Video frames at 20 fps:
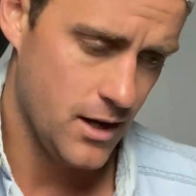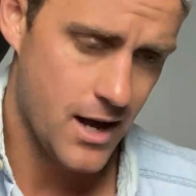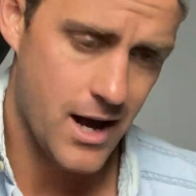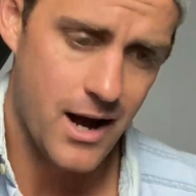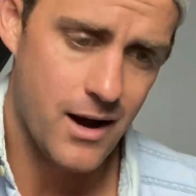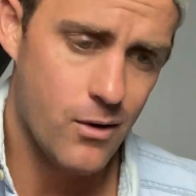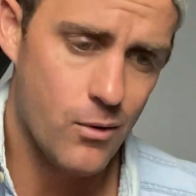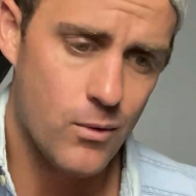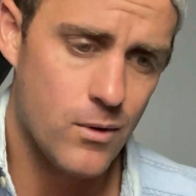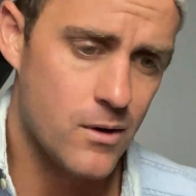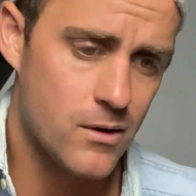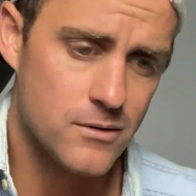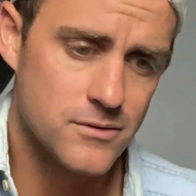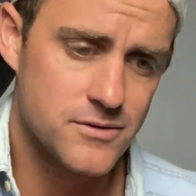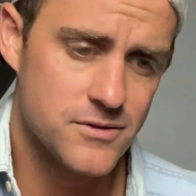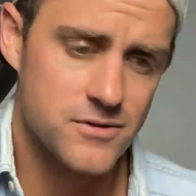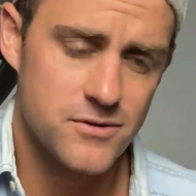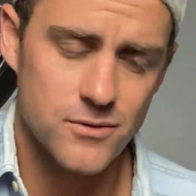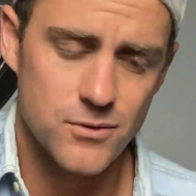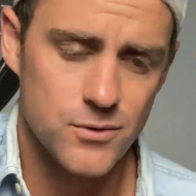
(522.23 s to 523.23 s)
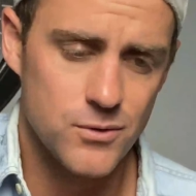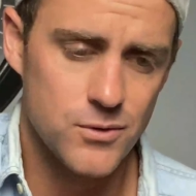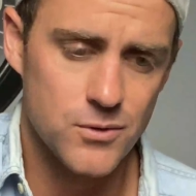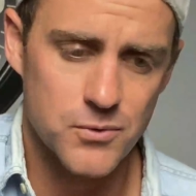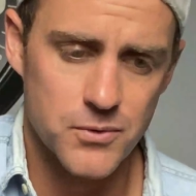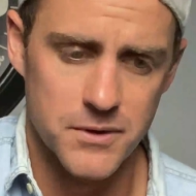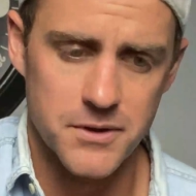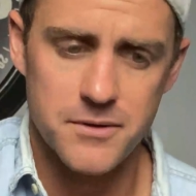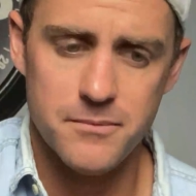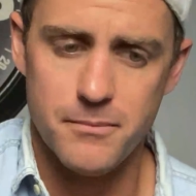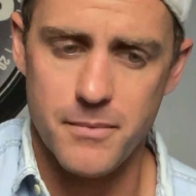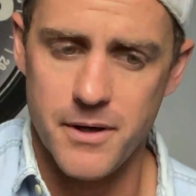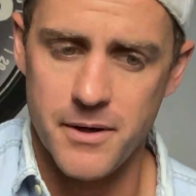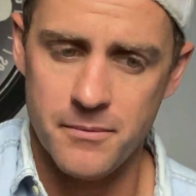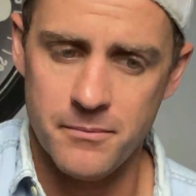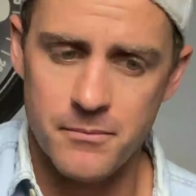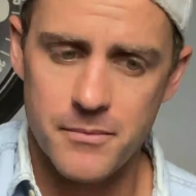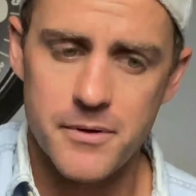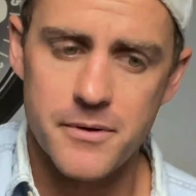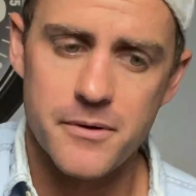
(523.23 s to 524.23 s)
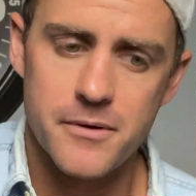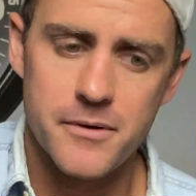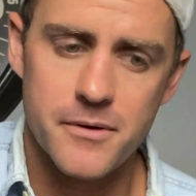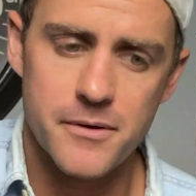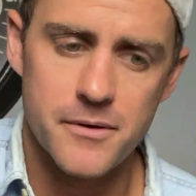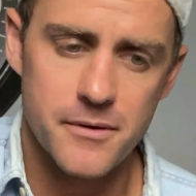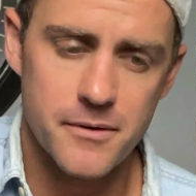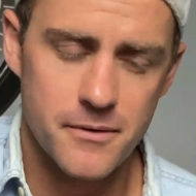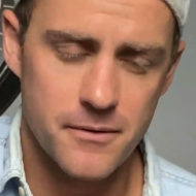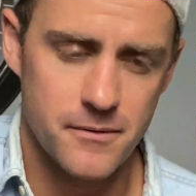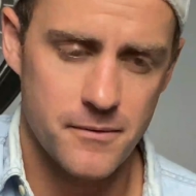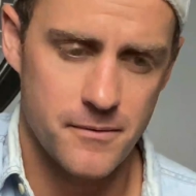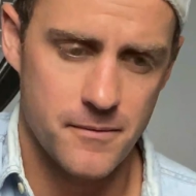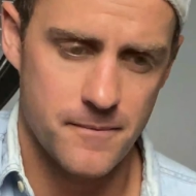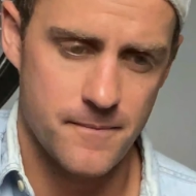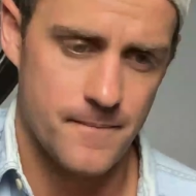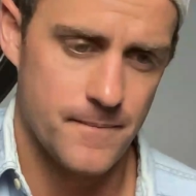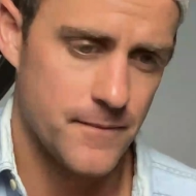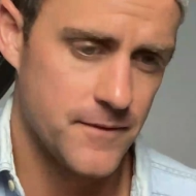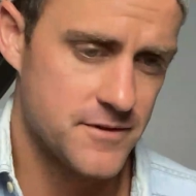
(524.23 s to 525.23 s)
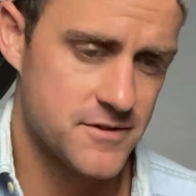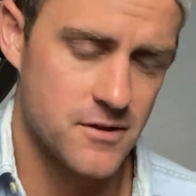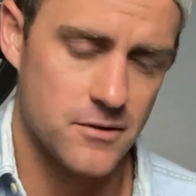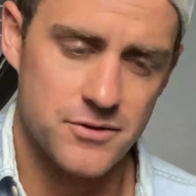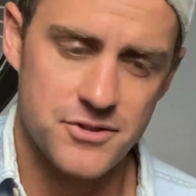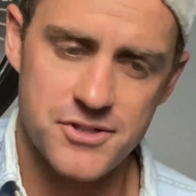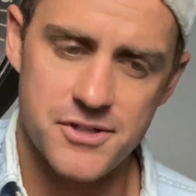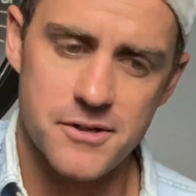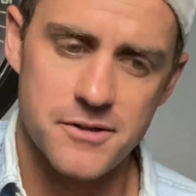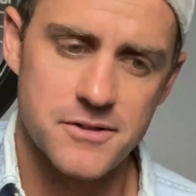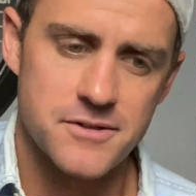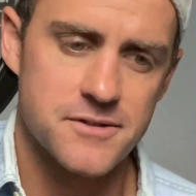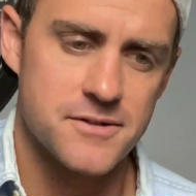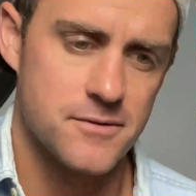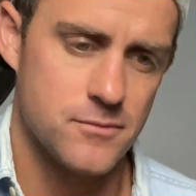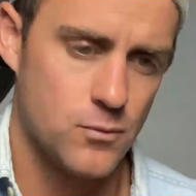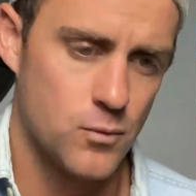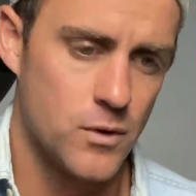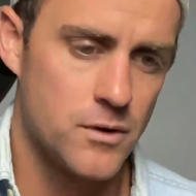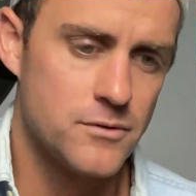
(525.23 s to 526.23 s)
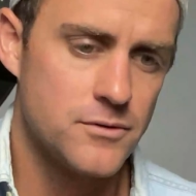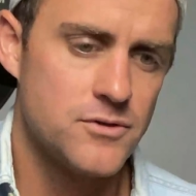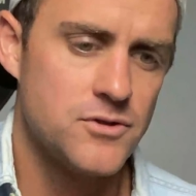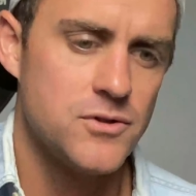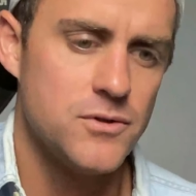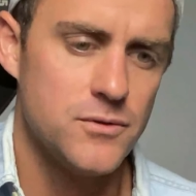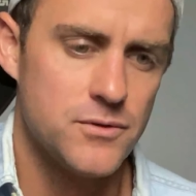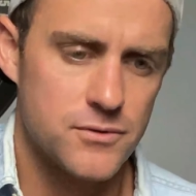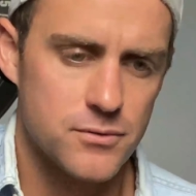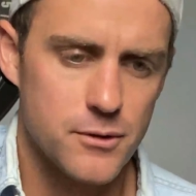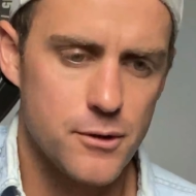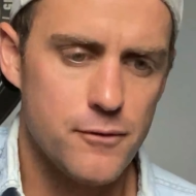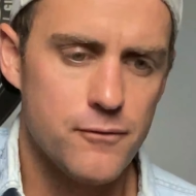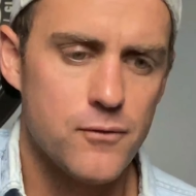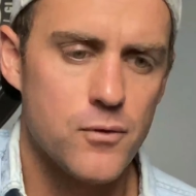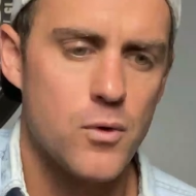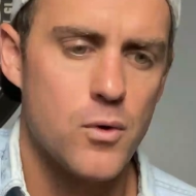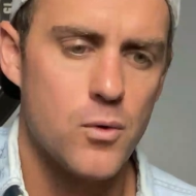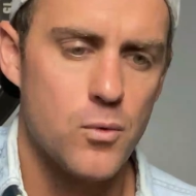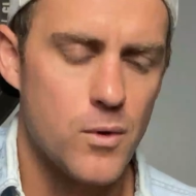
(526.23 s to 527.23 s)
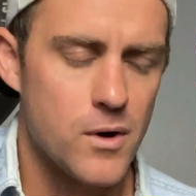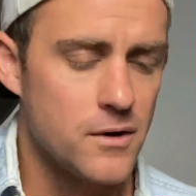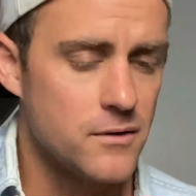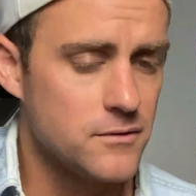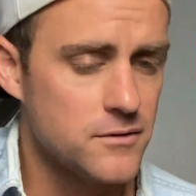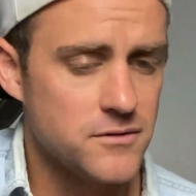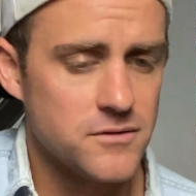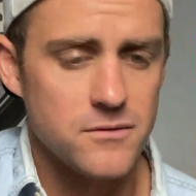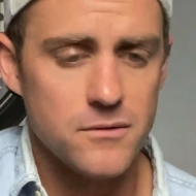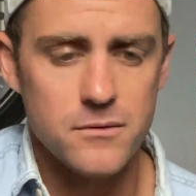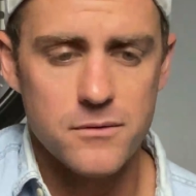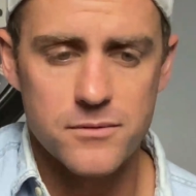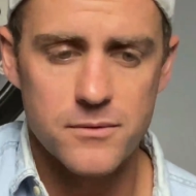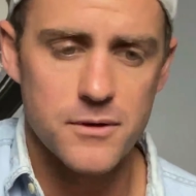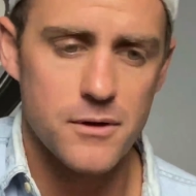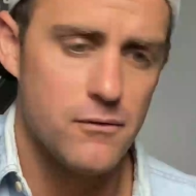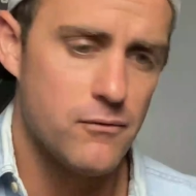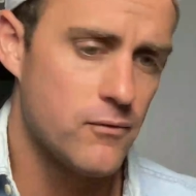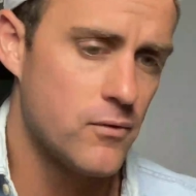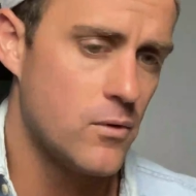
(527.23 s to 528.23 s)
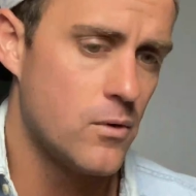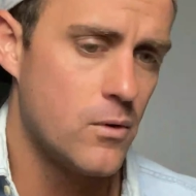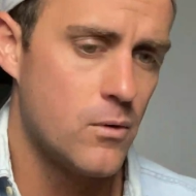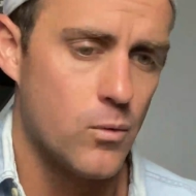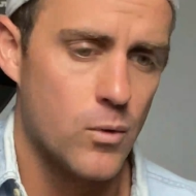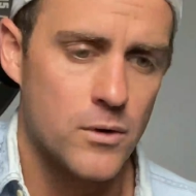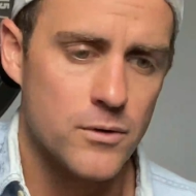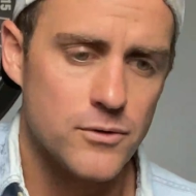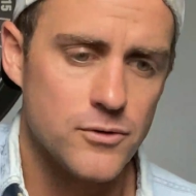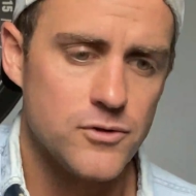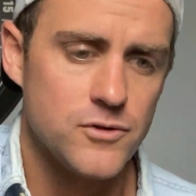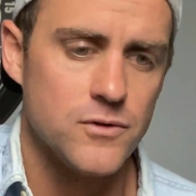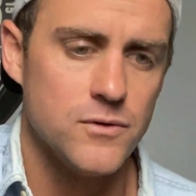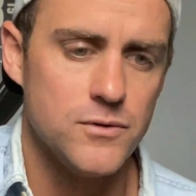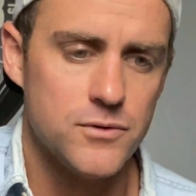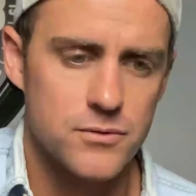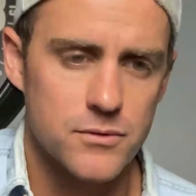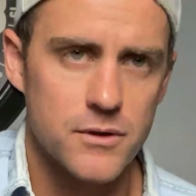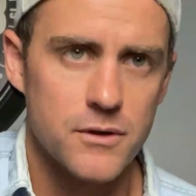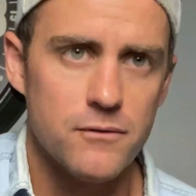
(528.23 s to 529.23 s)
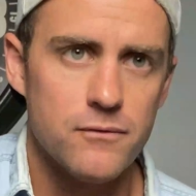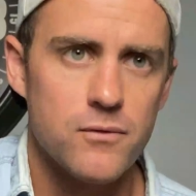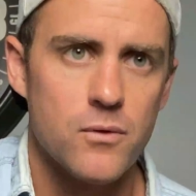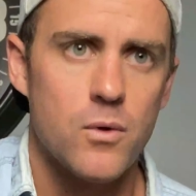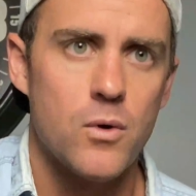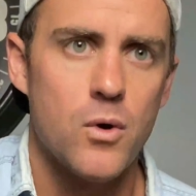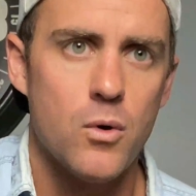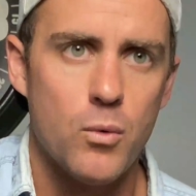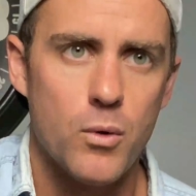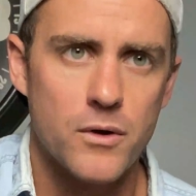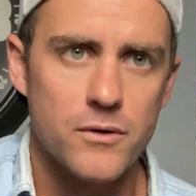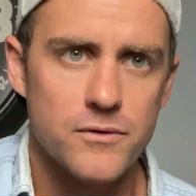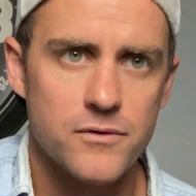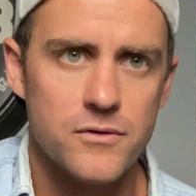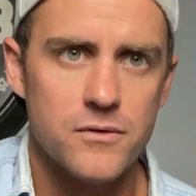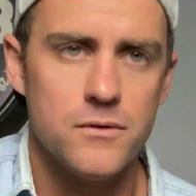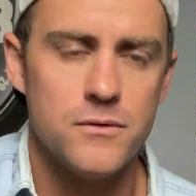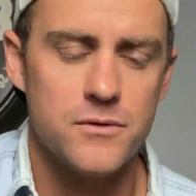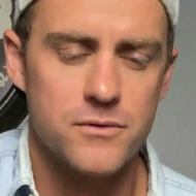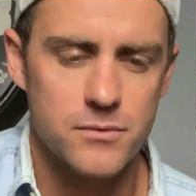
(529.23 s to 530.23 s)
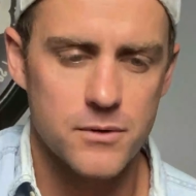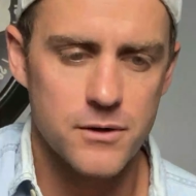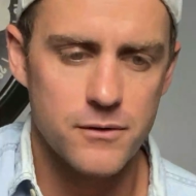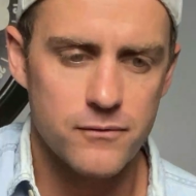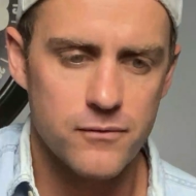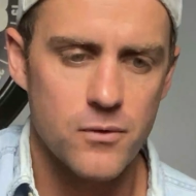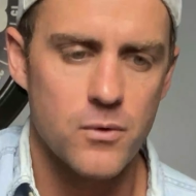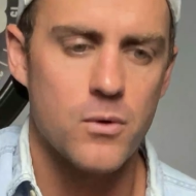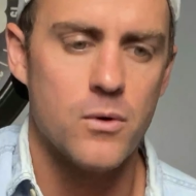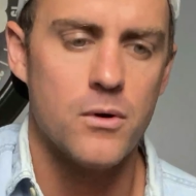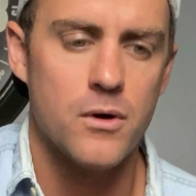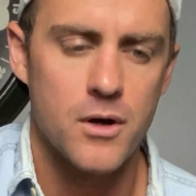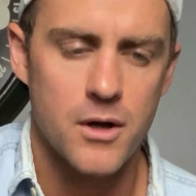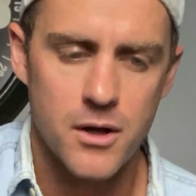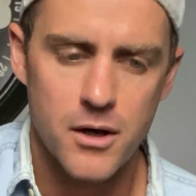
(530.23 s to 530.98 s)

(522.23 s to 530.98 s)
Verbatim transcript: I want to remember. So it's just one, two, three, four, one, two, three, four, one, two, three, four, one, two, three, four,